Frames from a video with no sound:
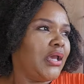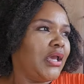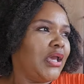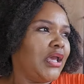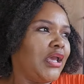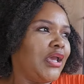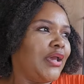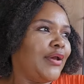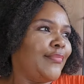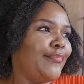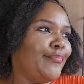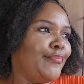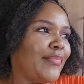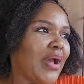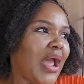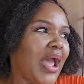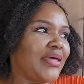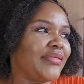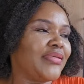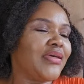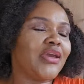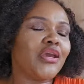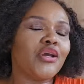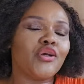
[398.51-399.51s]
um
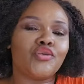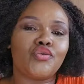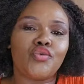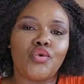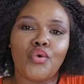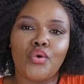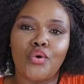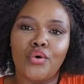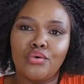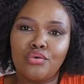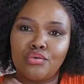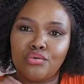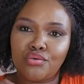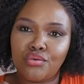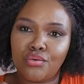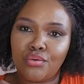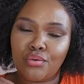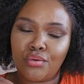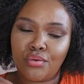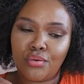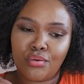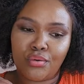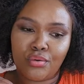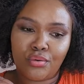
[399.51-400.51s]
i think ngizo
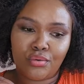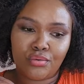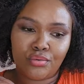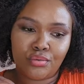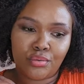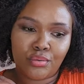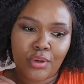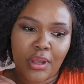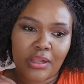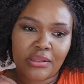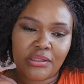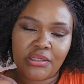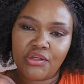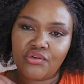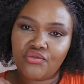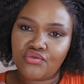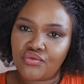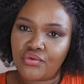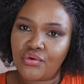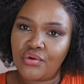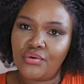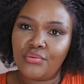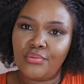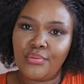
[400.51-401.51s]
ngizo i'll
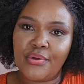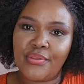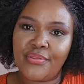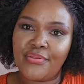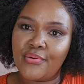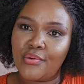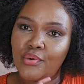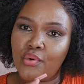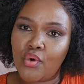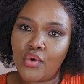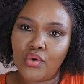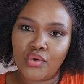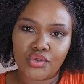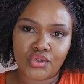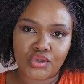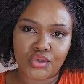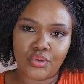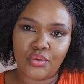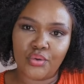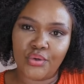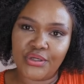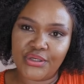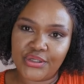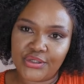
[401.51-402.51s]
enroll with
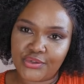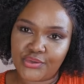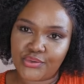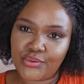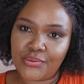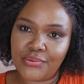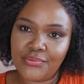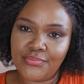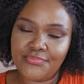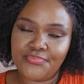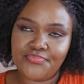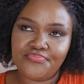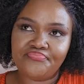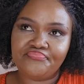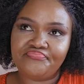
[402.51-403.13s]
Coach loyiso